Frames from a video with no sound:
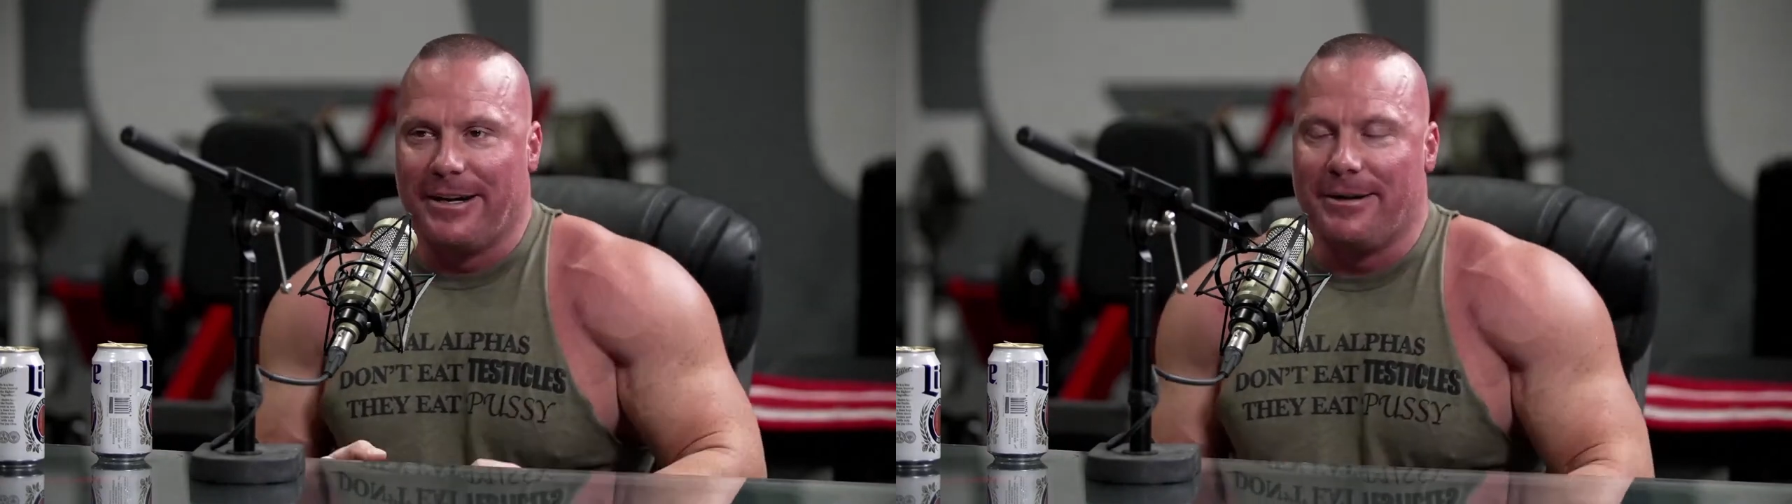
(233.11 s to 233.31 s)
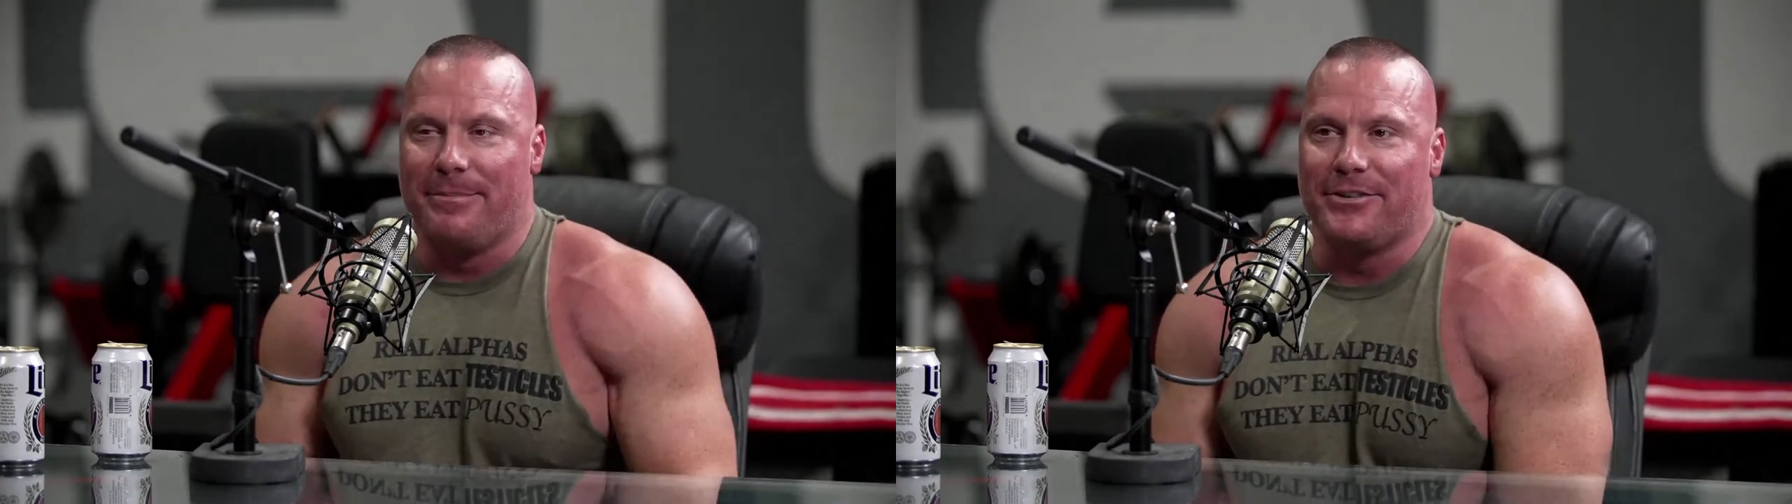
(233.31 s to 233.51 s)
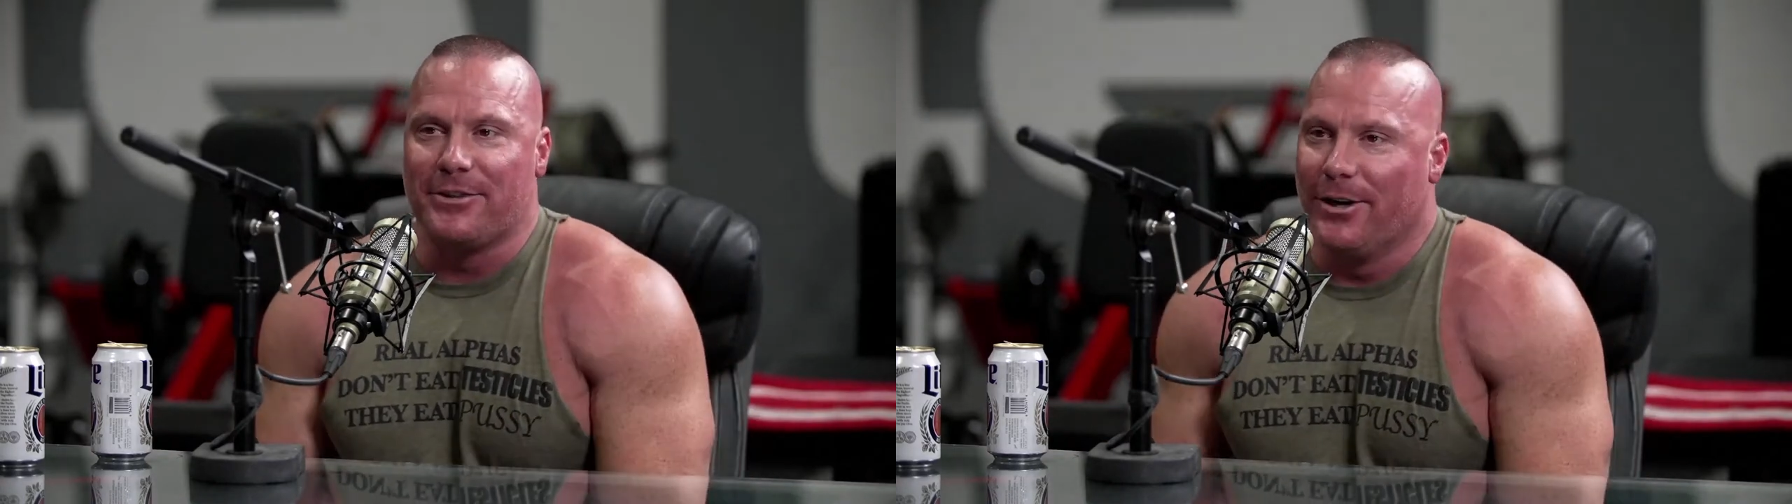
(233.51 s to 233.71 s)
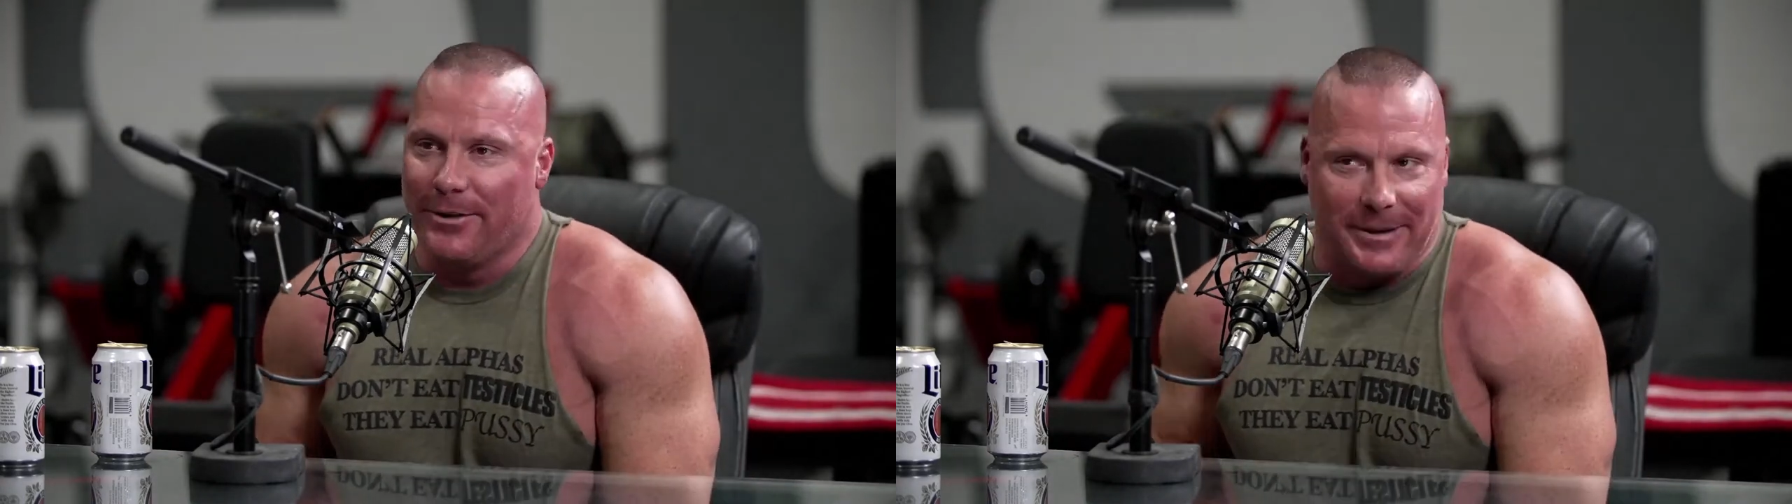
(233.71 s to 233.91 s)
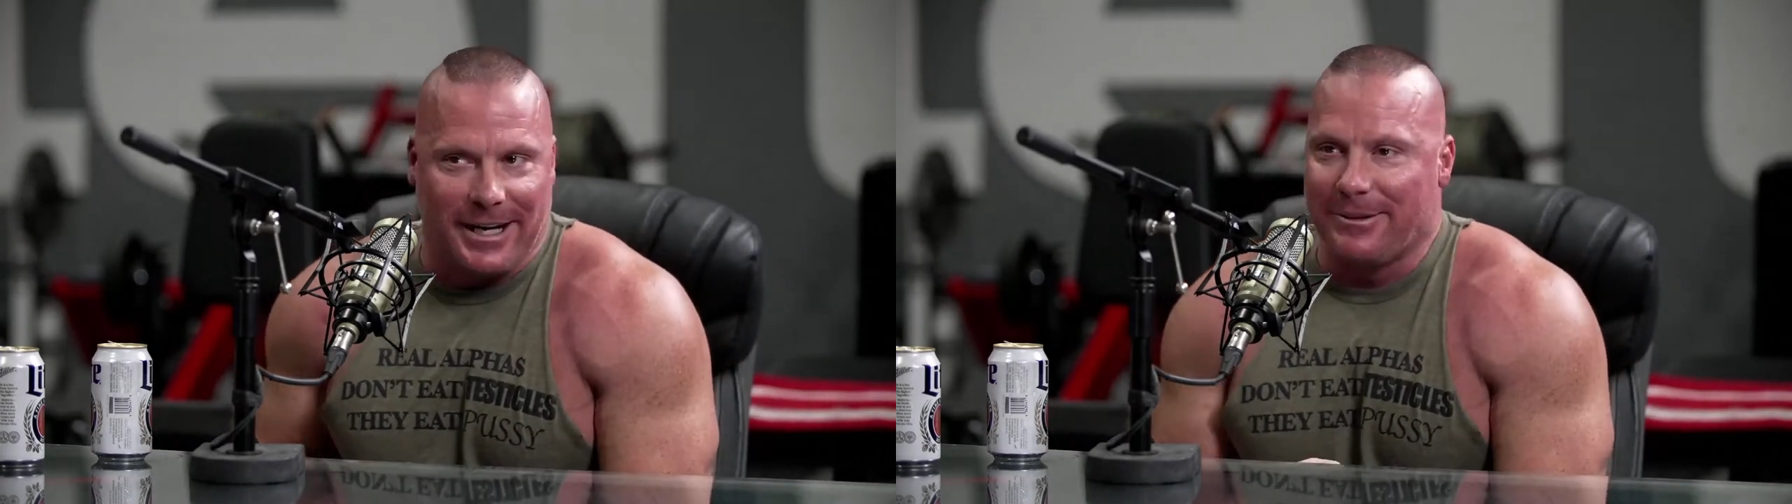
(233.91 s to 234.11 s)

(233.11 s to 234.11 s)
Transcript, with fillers: and I benched the goat, and we got him right